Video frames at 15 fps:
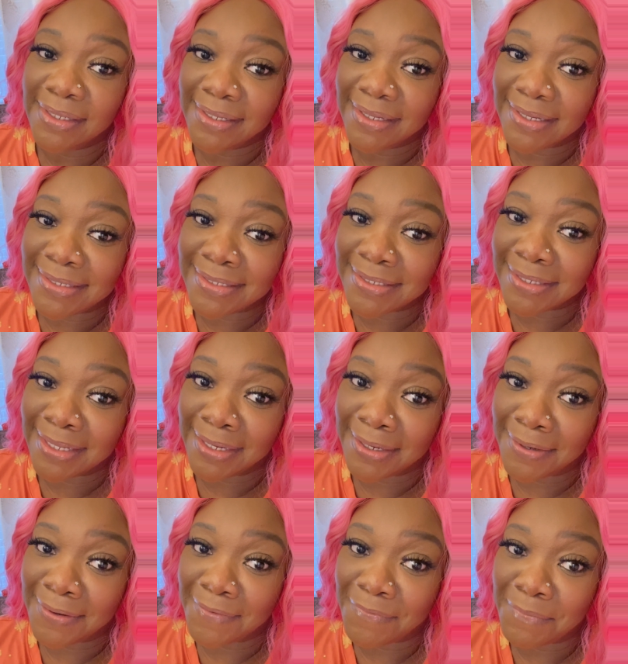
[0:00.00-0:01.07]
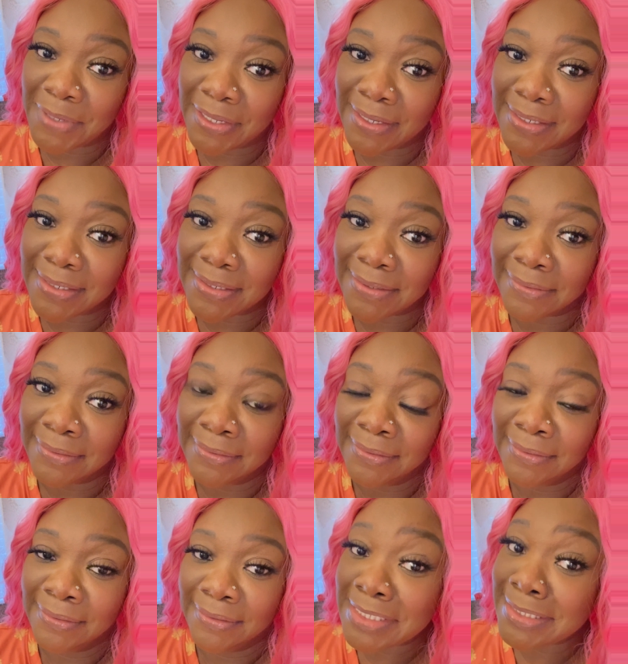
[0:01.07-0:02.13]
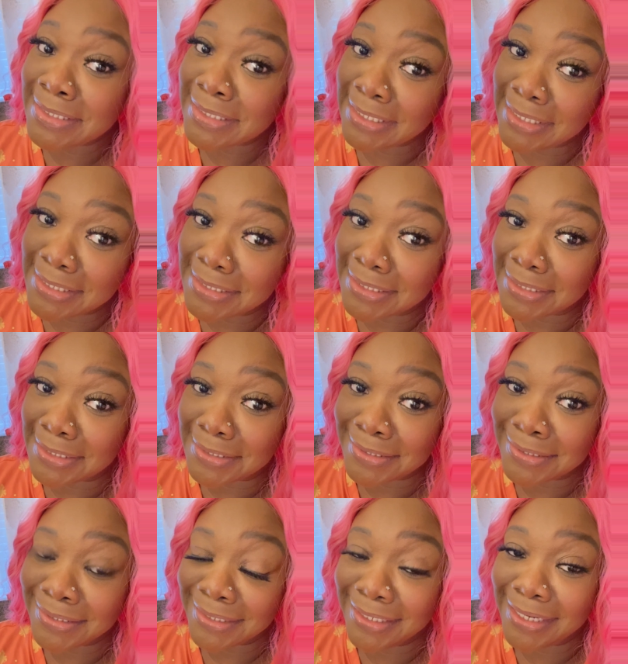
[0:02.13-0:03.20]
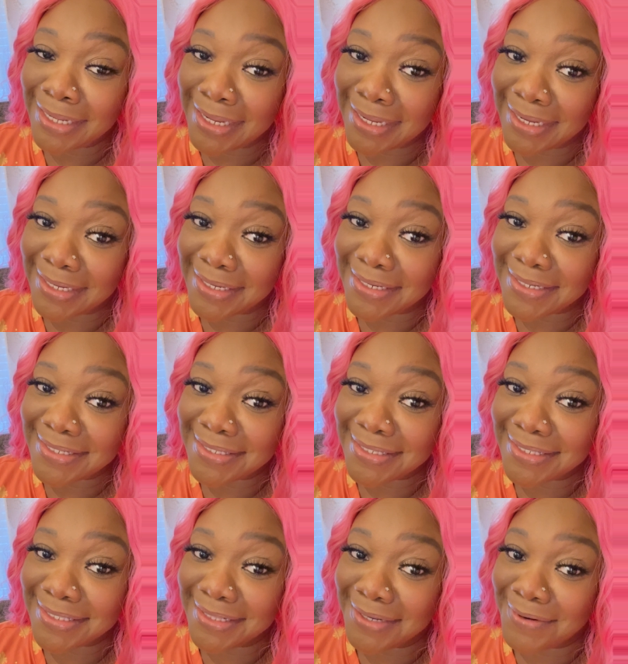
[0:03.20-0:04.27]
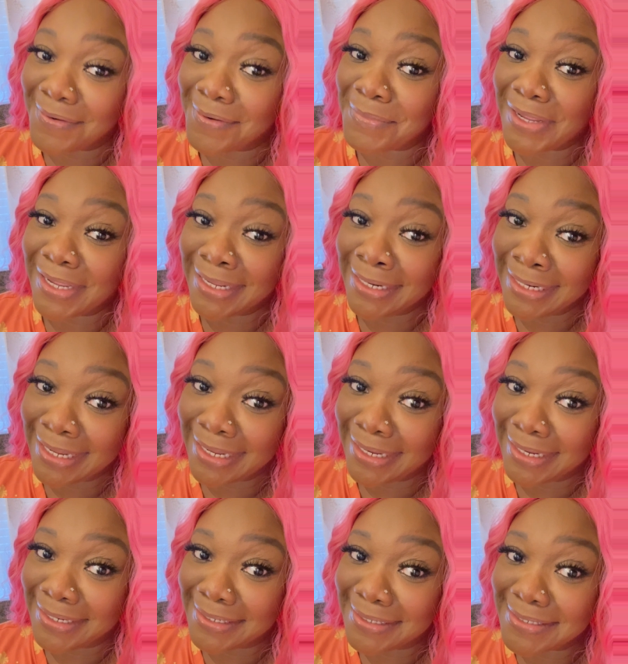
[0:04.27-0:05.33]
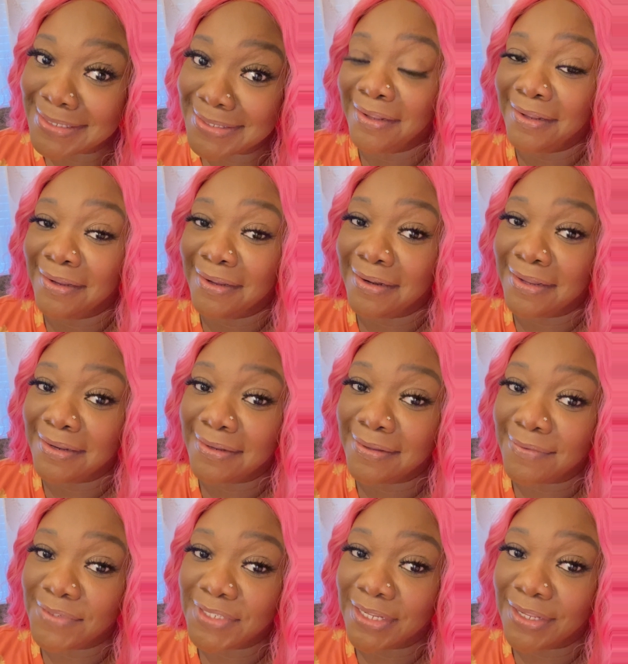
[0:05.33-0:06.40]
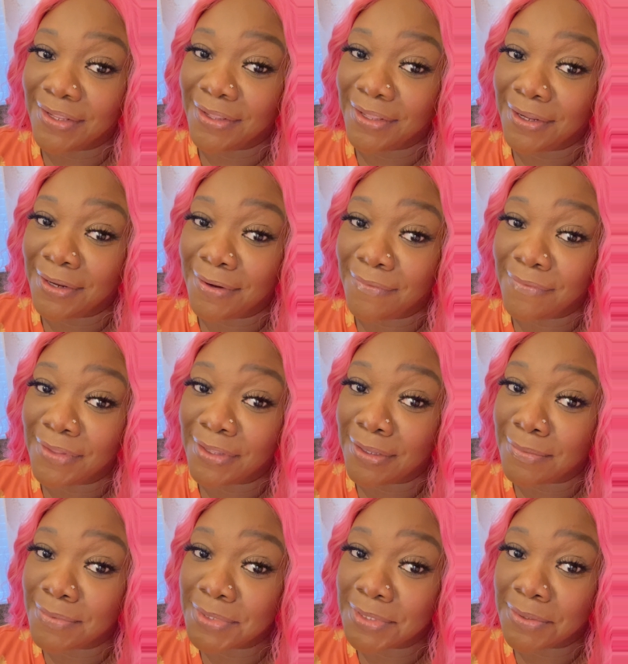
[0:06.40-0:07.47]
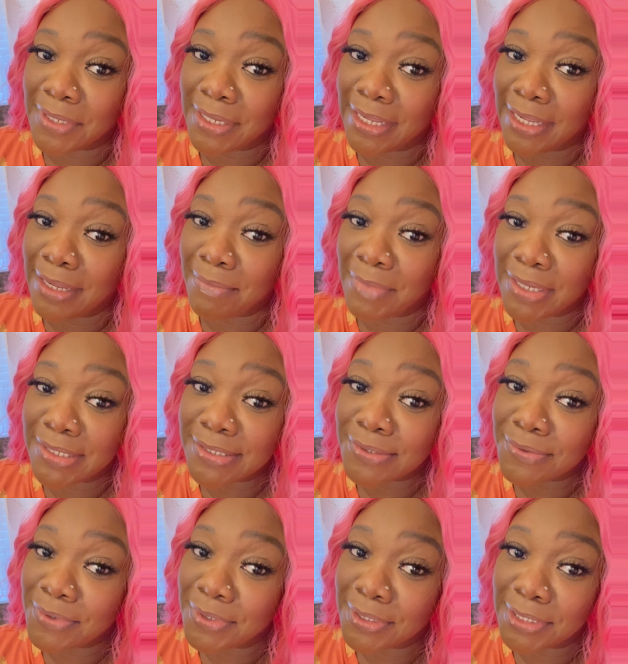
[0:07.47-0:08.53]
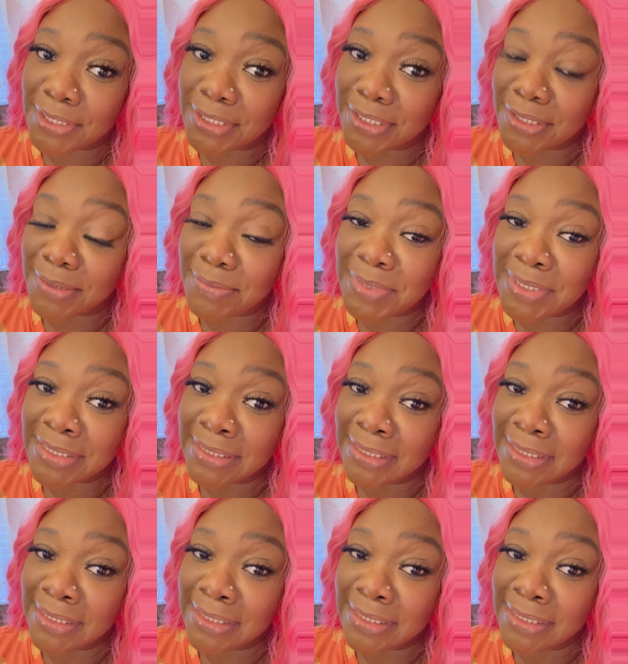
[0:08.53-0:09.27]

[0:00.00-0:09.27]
I took care of my seasoned clients. They were my clients, and I love taking care of them. So I had my scrubs,